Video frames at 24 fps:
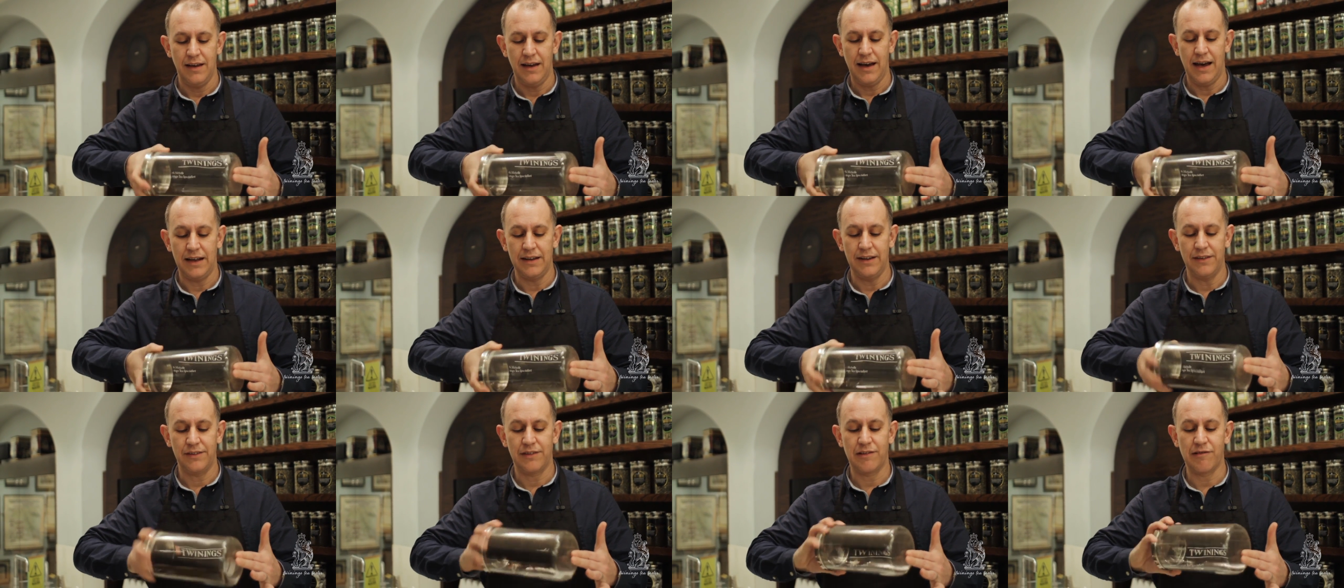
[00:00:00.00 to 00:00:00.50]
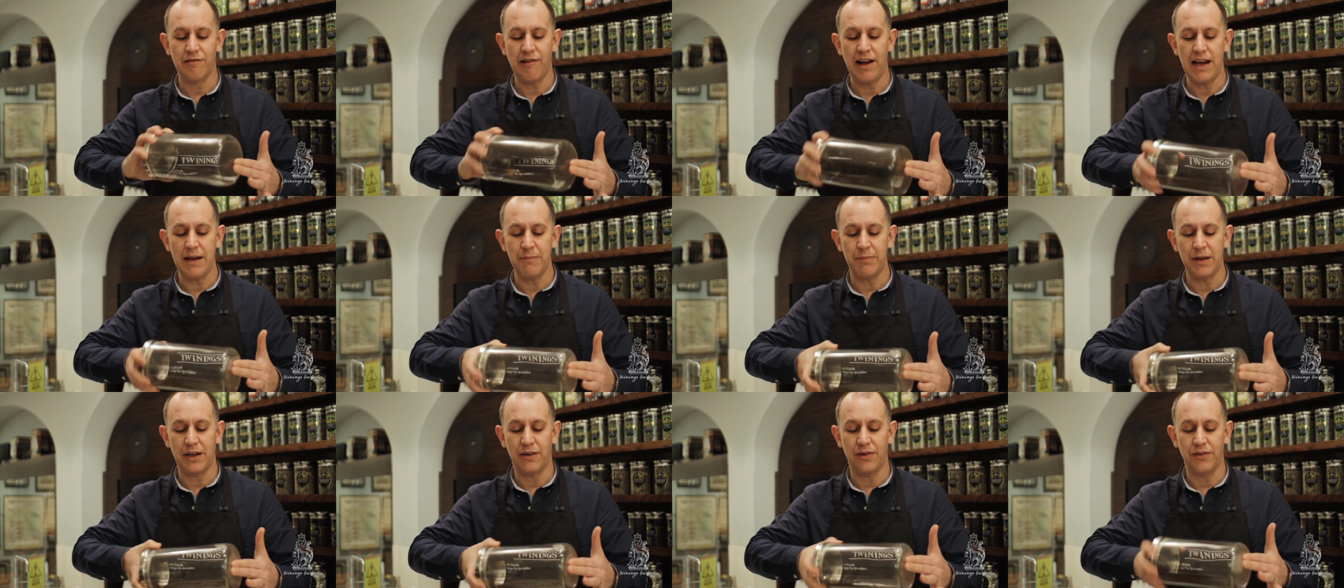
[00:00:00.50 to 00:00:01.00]
And it's
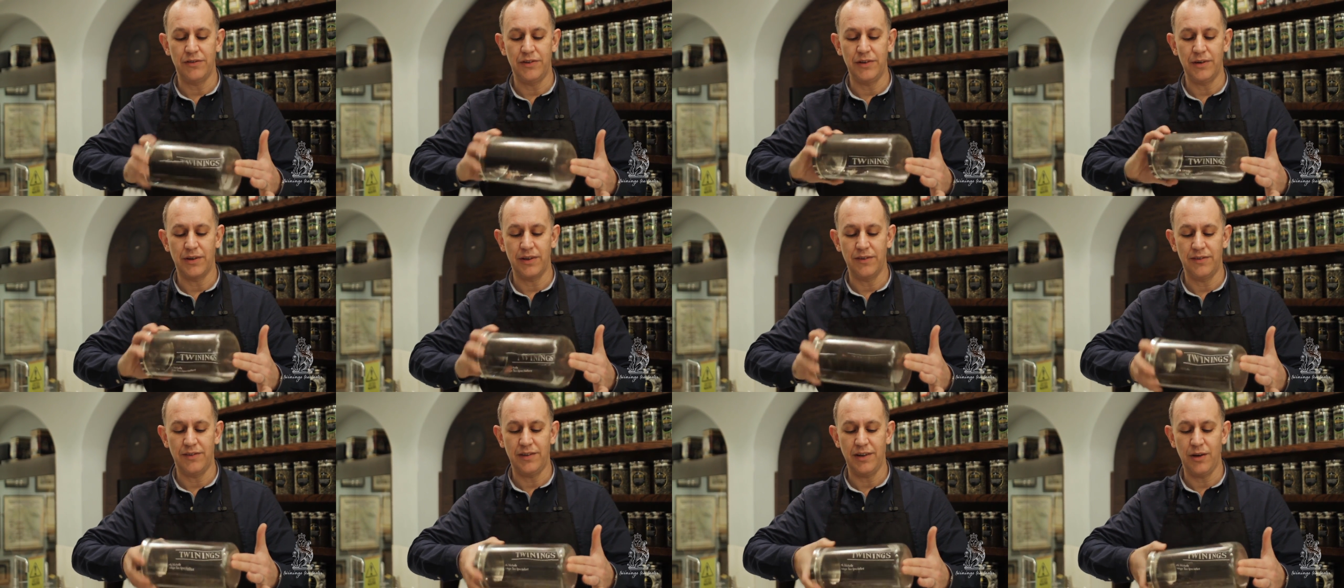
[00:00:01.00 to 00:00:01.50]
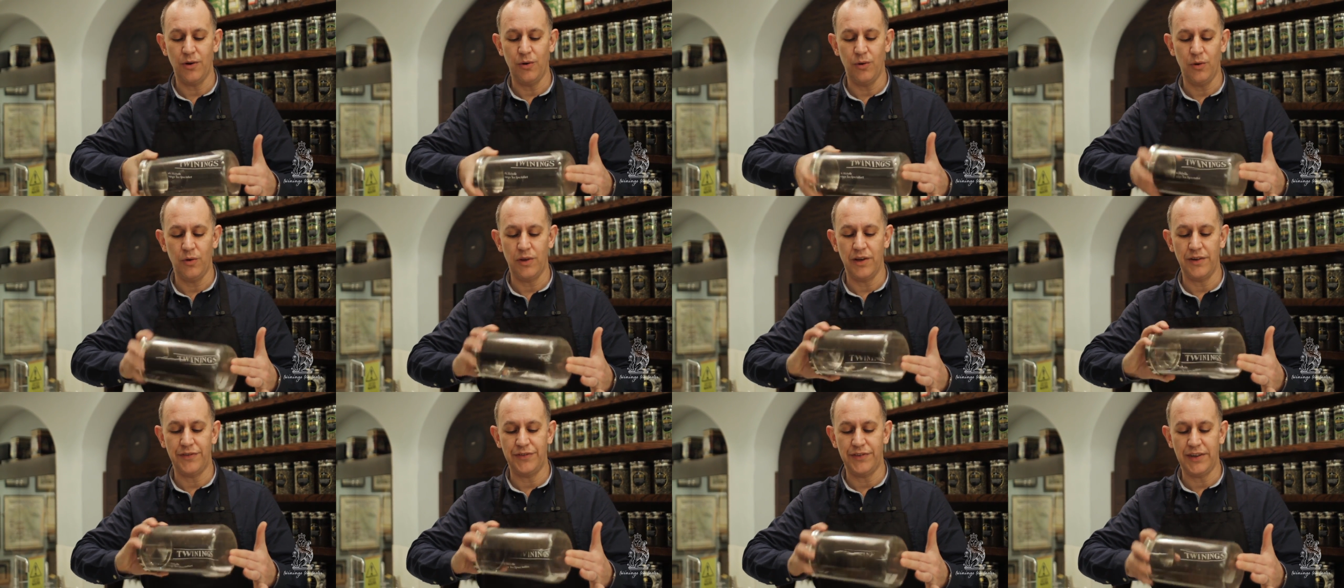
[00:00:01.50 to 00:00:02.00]
great because you can see
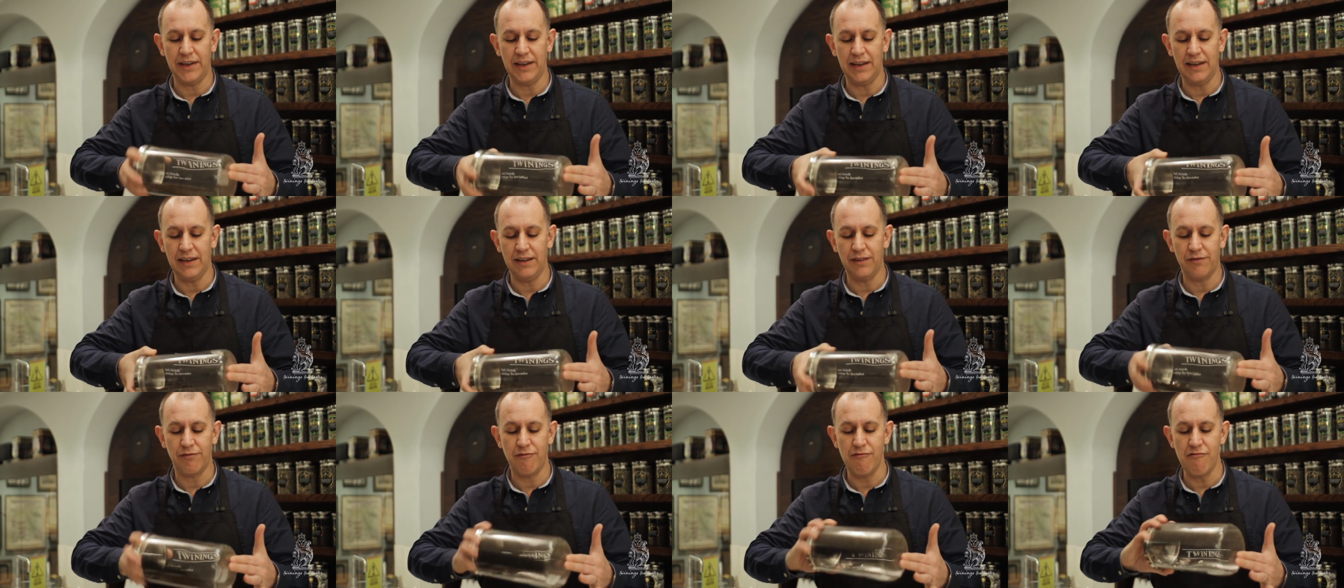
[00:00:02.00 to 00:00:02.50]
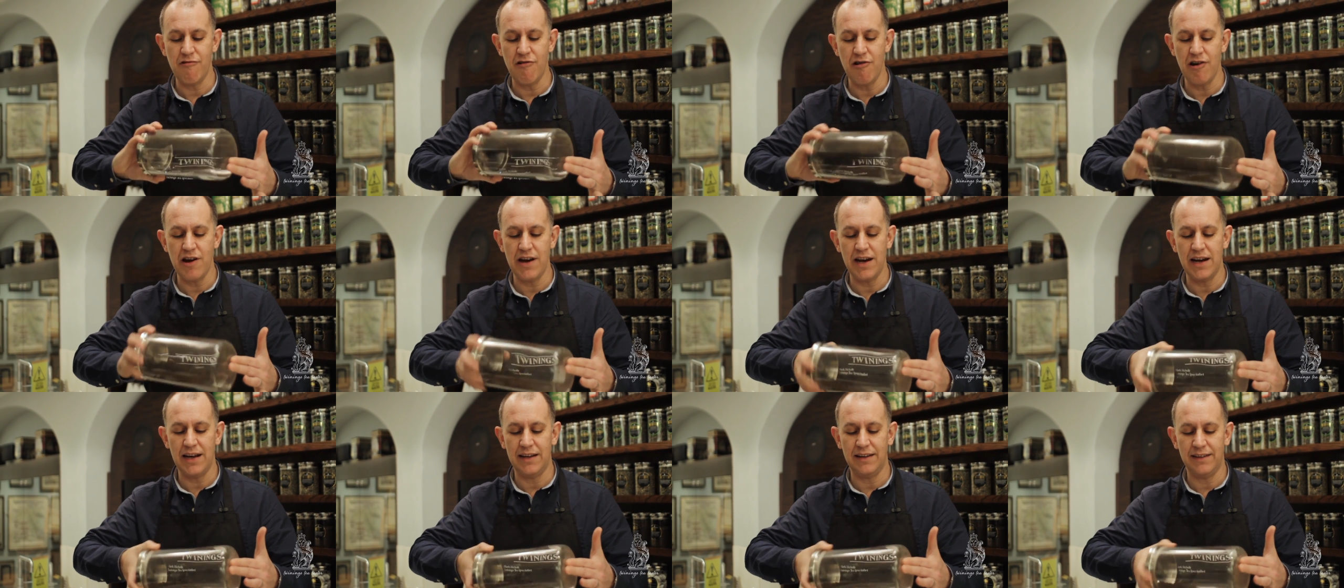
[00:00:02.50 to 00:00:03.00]
all the teas
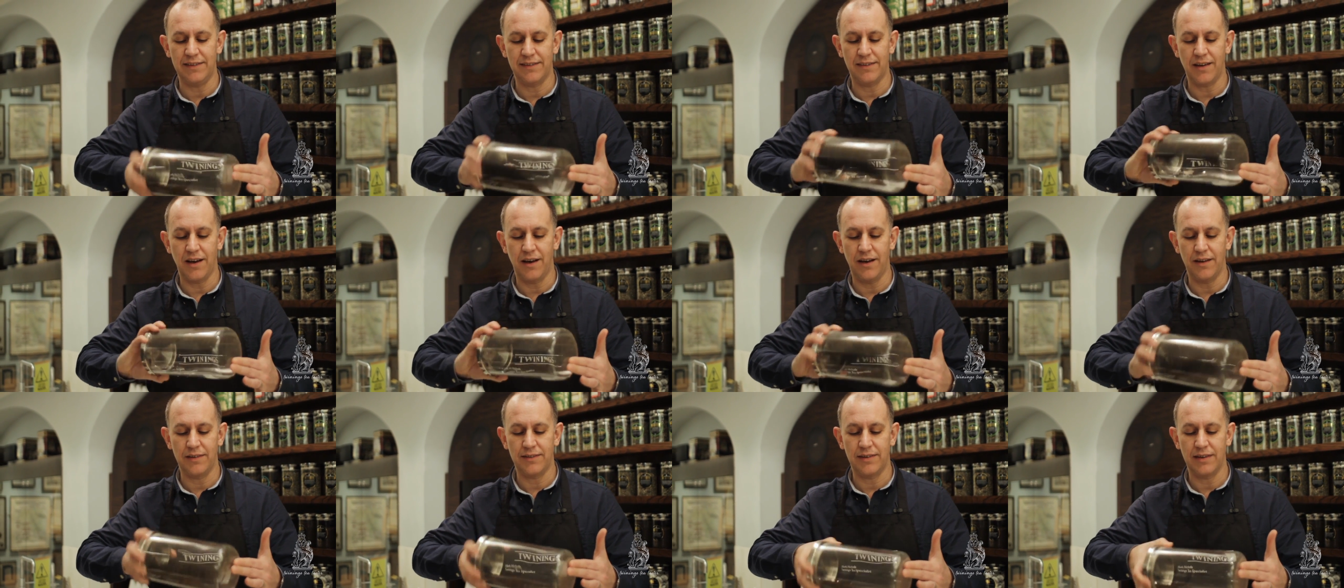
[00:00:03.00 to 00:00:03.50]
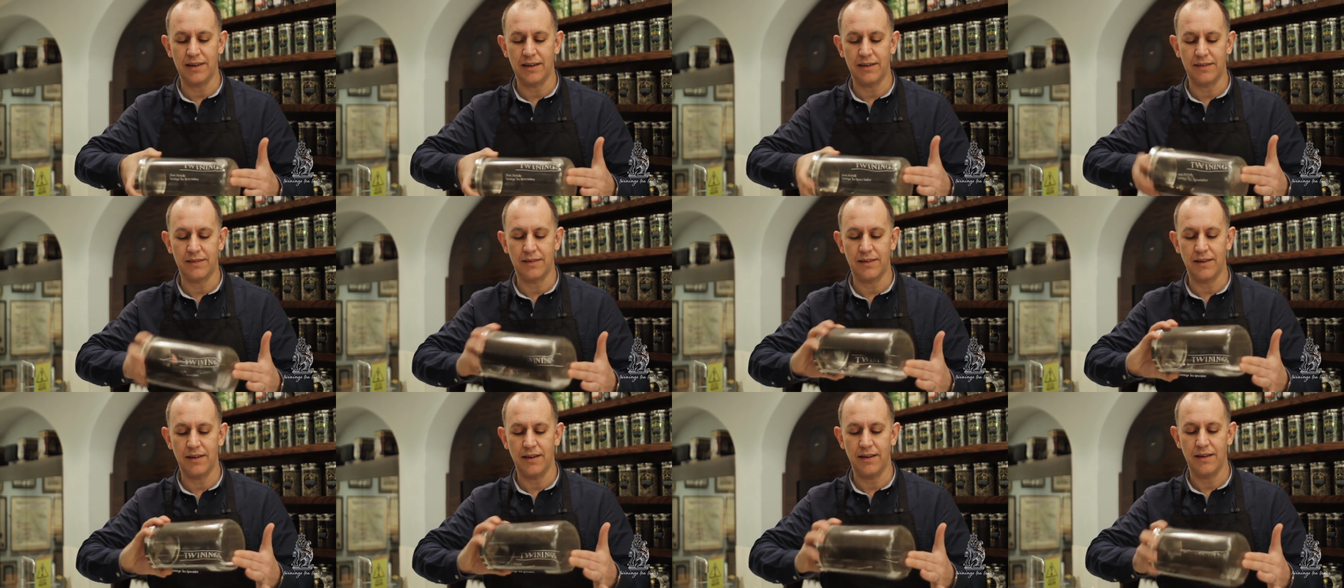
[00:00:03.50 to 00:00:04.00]
really starting
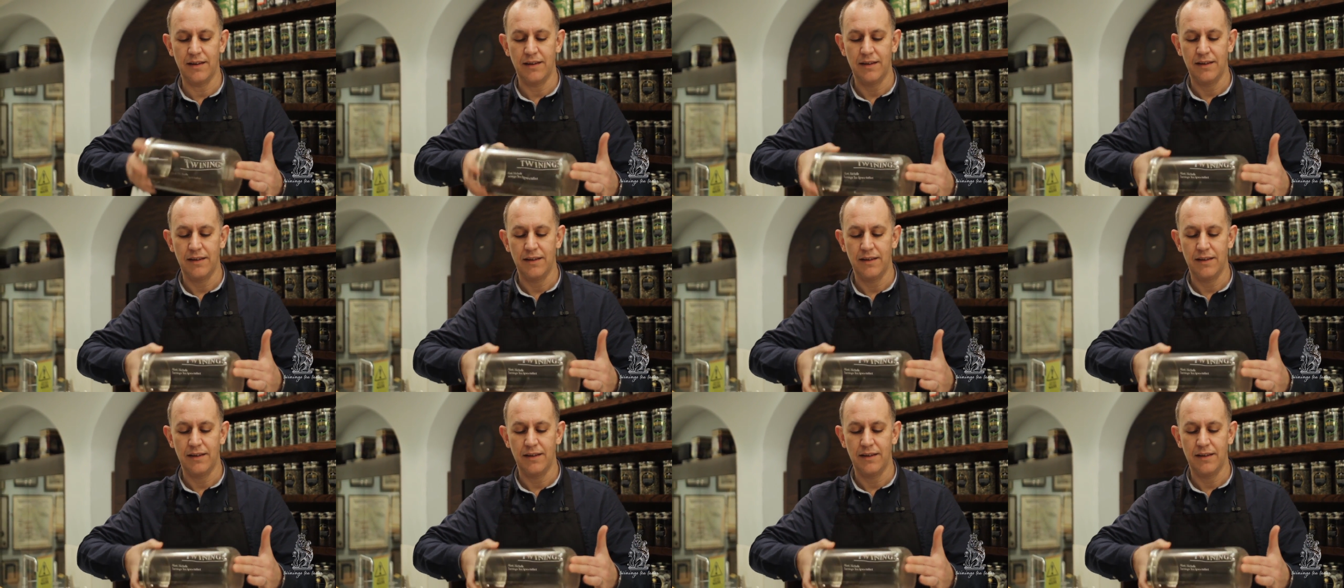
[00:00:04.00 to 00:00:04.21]
to